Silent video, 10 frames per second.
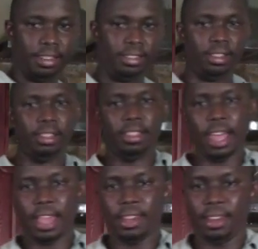See
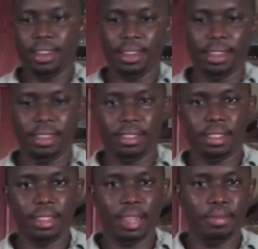that?
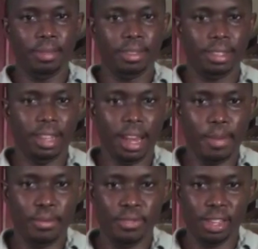See that? See that
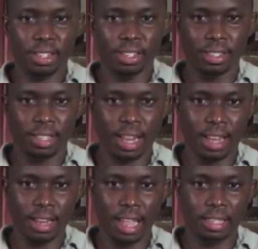happy fish? See
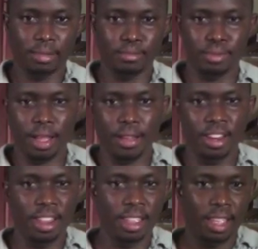that? Nice and
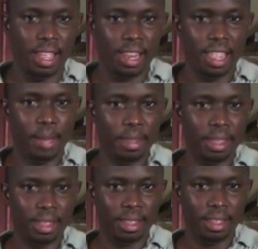brown and
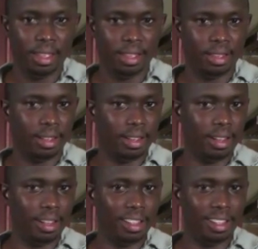yummy.
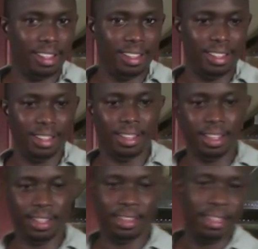Oh.
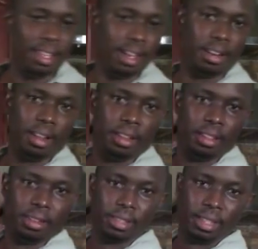And all of
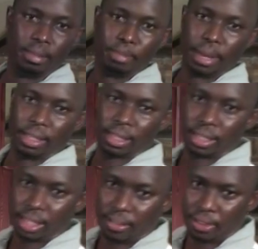those little buds and
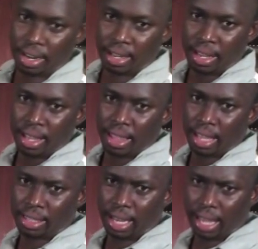stuff on it.
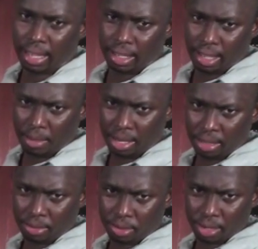That's like
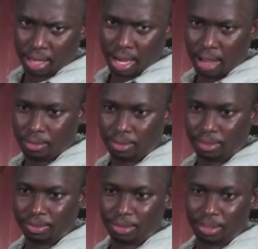yumminess what you're
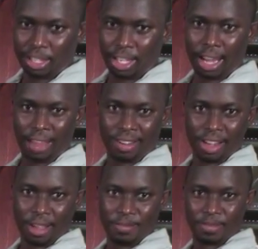looking at right
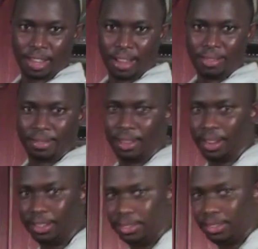now. Okay? Alright.